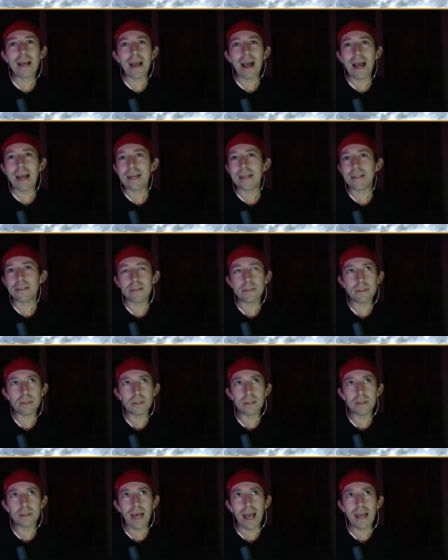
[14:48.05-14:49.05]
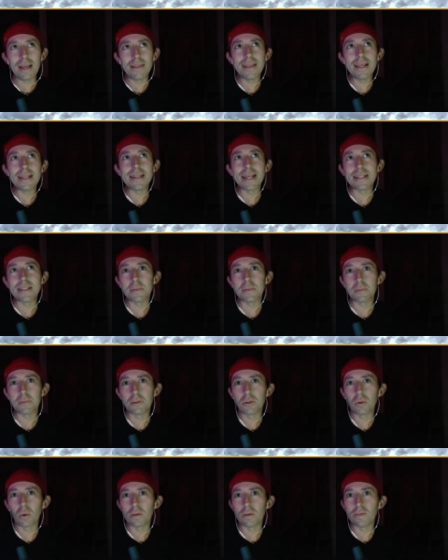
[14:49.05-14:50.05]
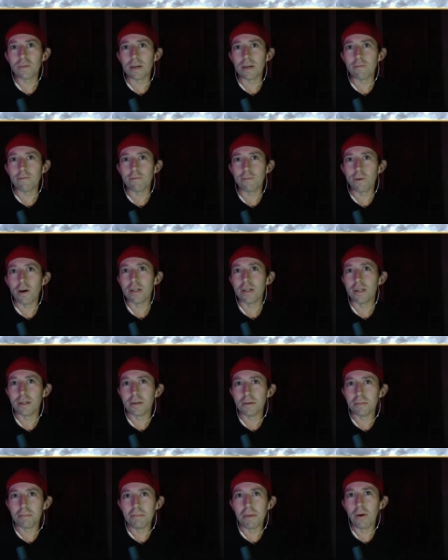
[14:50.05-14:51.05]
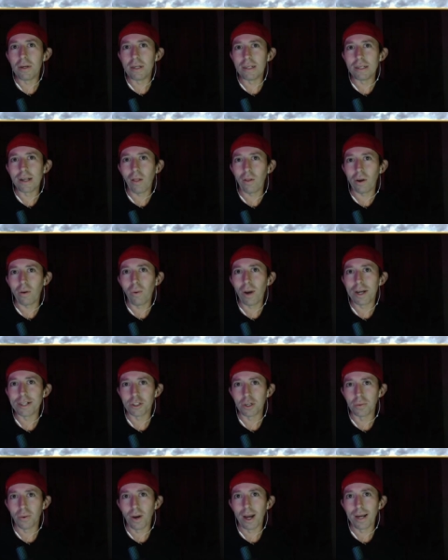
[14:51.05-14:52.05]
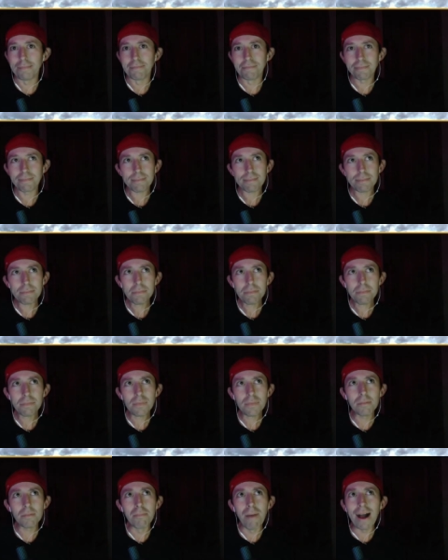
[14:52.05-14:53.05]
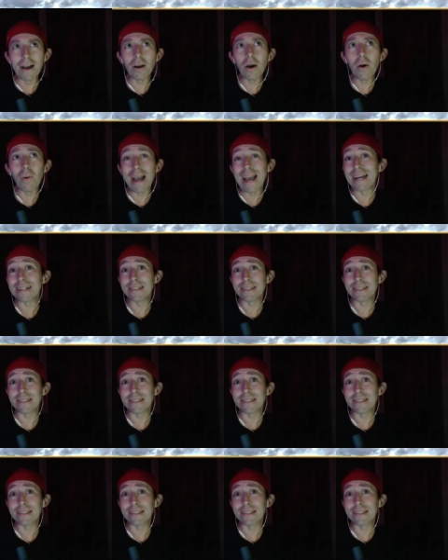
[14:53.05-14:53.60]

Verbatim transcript: I I I think that's sort of the fun million dollar question, right? Yes. Mongo yeah.